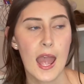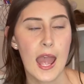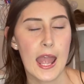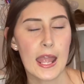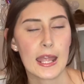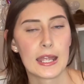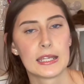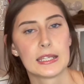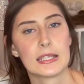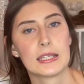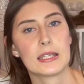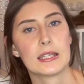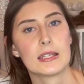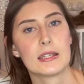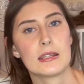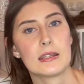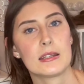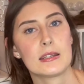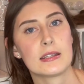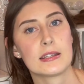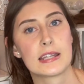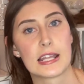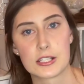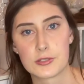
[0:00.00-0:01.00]

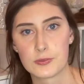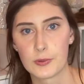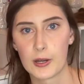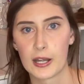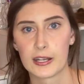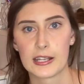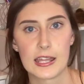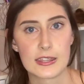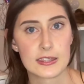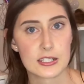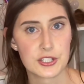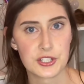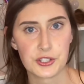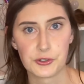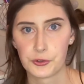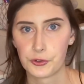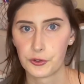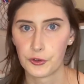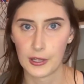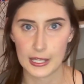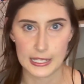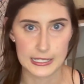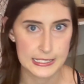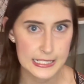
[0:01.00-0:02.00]
and that's where I got the
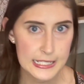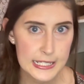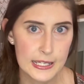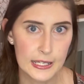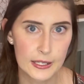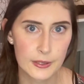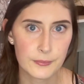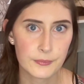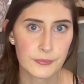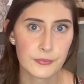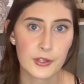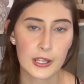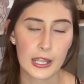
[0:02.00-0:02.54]
general idea.